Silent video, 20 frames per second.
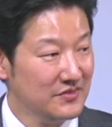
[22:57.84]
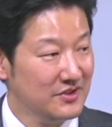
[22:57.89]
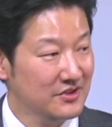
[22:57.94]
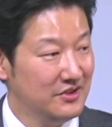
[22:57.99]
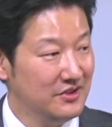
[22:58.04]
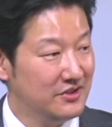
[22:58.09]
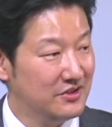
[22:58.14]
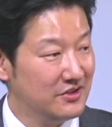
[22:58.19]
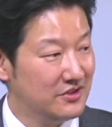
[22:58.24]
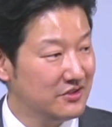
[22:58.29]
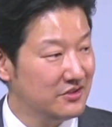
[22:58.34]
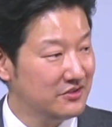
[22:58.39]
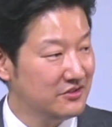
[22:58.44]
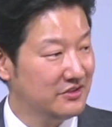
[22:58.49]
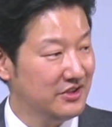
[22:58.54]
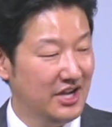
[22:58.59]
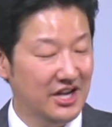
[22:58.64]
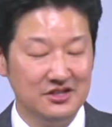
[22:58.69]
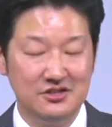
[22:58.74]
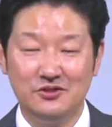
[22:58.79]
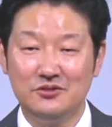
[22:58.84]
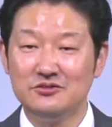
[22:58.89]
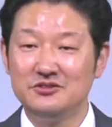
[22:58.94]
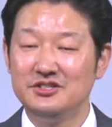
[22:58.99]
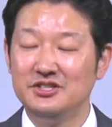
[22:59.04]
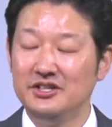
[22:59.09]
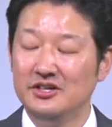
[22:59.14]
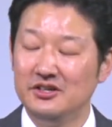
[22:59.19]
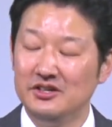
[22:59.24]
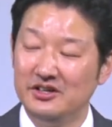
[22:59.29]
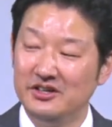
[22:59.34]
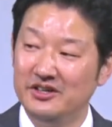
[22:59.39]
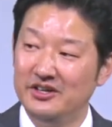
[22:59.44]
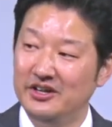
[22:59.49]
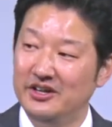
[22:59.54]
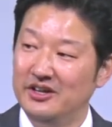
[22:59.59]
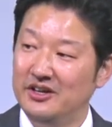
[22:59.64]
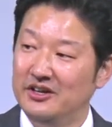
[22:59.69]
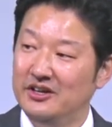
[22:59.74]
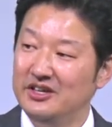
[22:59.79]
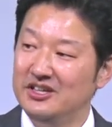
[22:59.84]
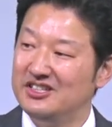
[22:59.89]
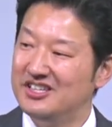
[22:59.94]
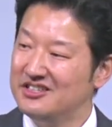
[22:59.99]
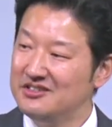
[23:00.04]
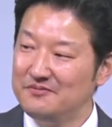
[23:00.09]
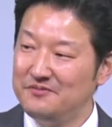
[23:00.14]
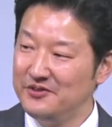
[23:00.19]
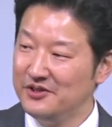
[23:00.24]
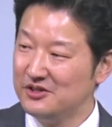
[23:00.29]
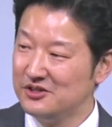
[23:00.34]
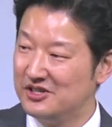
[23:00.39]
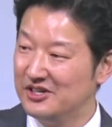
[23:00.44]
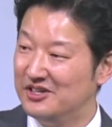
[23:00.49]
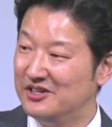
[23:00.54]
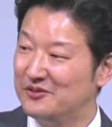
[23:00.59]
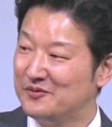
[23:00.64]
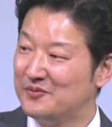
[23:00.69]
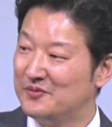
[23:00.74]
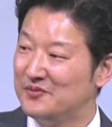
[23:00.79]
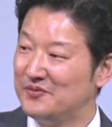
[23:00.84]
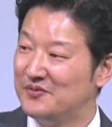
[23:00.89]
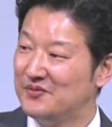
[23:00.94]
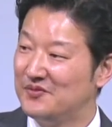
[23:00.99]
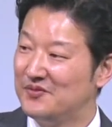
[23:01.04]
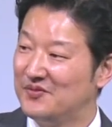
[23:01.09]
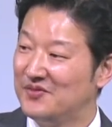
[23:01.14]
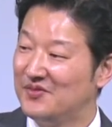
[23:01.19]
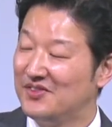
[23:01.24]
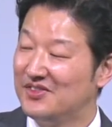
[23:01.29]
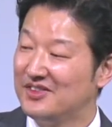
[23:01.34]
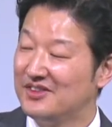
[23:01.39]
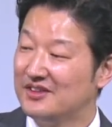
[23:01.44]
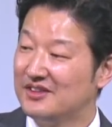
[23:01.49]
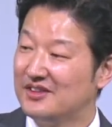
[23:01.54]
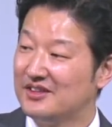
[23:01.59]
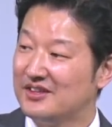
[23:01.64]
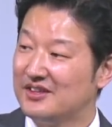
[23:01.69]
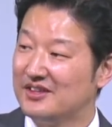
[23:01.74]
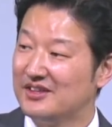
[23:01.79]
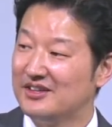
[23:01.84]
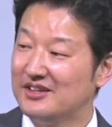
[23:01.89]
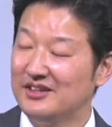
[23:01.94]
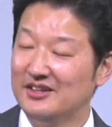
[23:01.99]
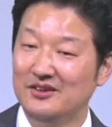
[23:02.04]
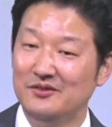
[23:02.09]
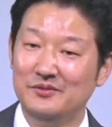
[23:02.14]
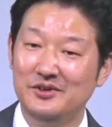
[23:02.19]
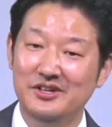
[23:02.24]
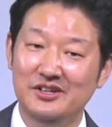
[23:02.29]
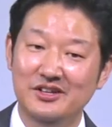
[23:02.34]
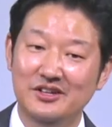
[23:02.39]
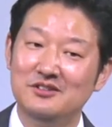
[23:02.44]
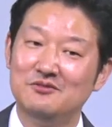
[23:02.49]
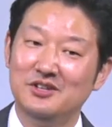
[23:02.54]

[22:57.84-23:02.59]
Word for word: you know, adults here, it doesn't feel good. No. I mean,